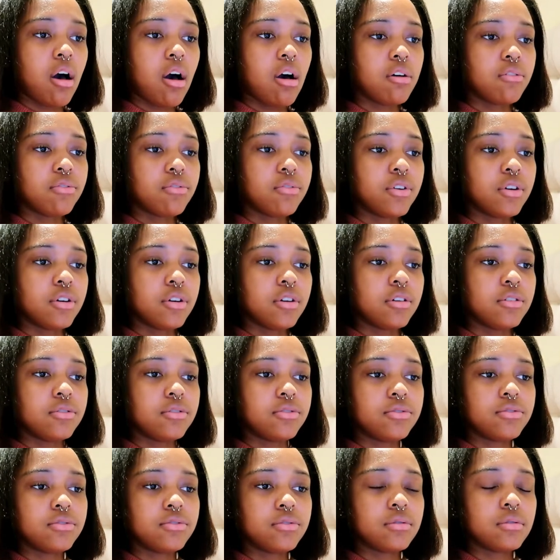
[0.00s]
off of
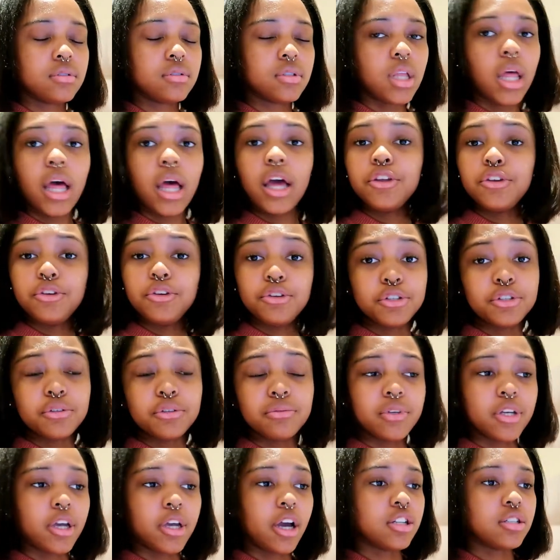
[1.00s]
a
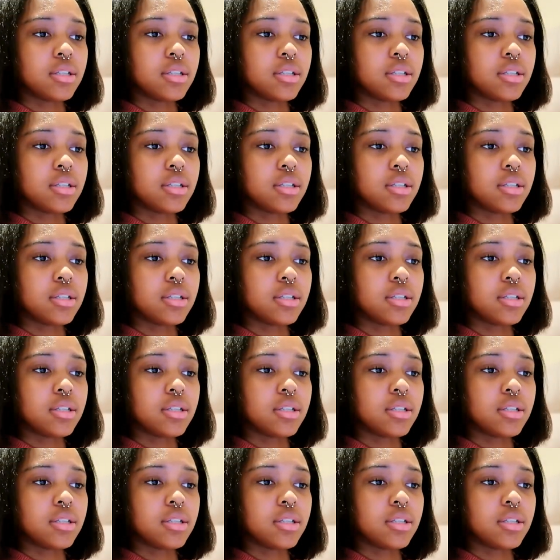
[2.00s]
YouTube video.